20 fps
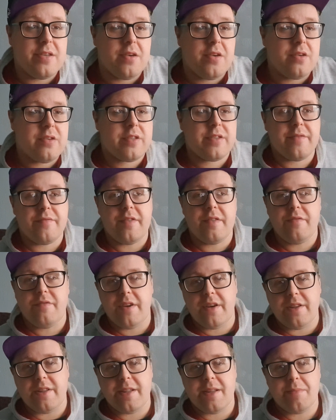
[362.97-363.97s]
or something
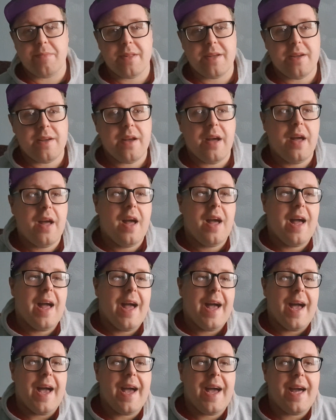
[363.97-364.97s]
very similar.
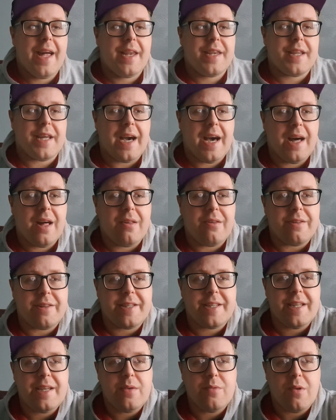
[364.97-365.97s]
And I'll
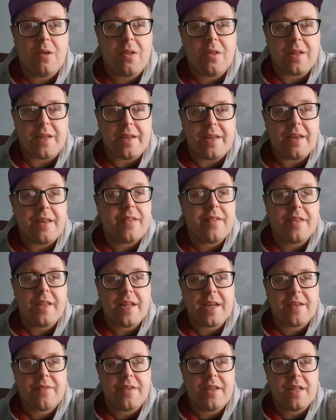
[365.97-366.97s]
see you all in the next